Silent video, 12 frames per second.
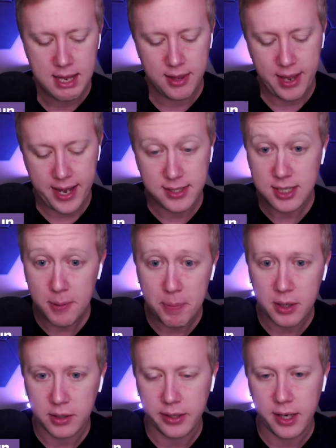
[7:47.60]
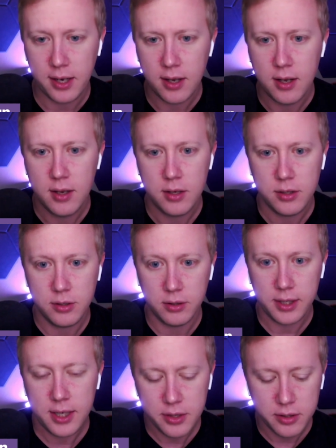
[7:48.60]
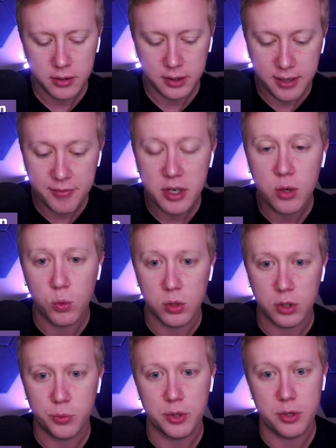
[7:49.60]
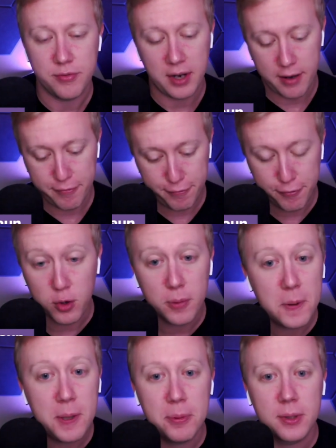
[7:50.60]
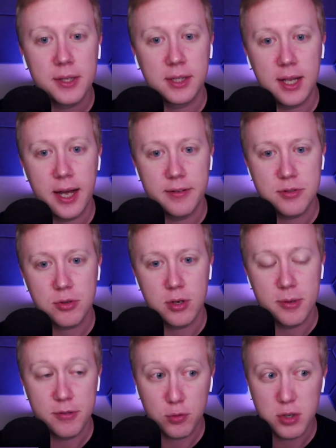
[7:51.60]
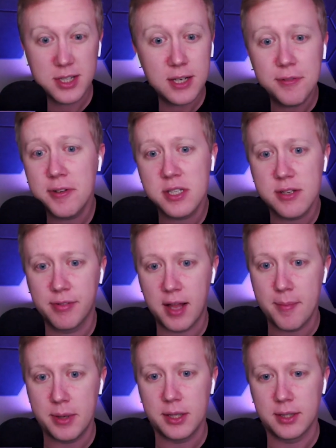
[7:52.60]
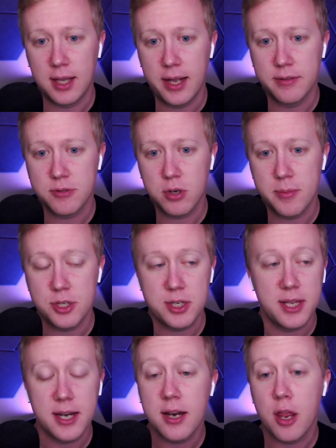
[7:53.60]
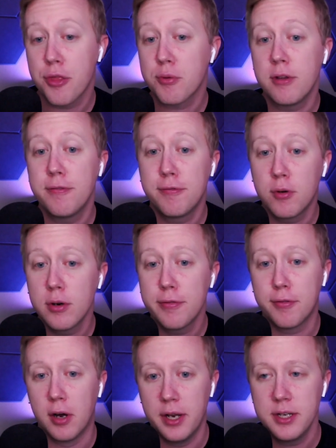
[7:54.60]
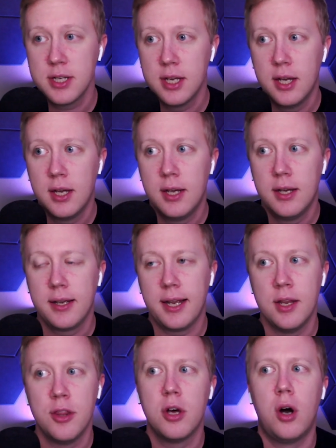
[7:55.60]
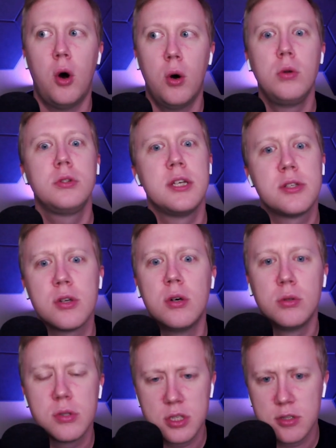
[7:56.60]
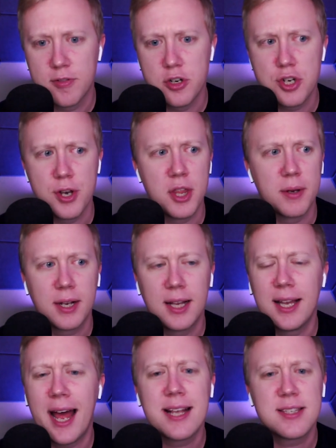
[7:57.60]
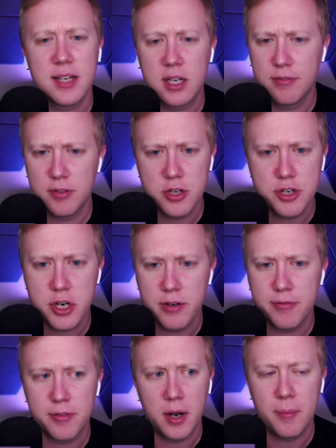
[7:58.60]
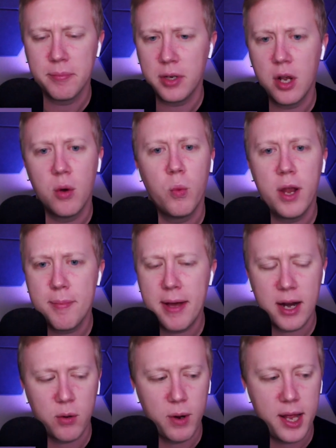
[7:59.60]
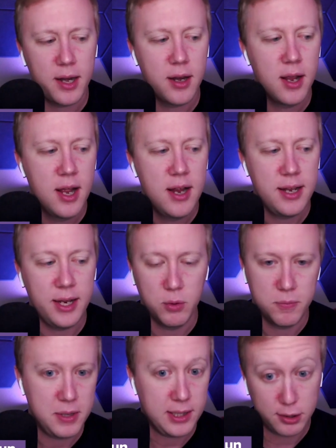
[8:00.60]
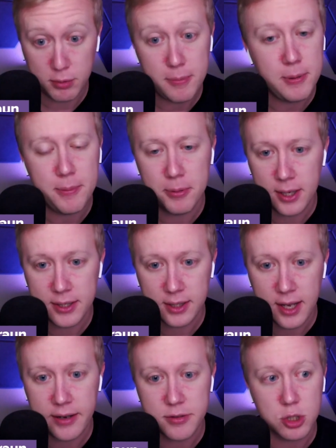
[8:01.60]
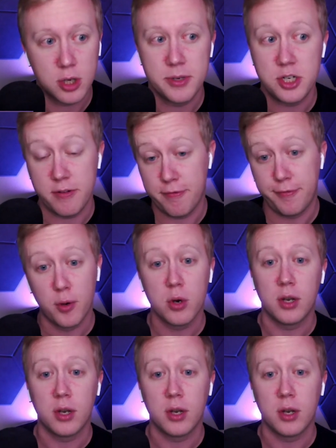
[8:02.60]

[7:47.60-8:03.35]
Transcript: that typically you'll either live in a world where you've got four people on the line of scrimmage, four defensive linemen on the line of scrimmage, and then in a three four front in the oldest oldest version the classic version from you know way back when it would be three people on the line of scrimmage and four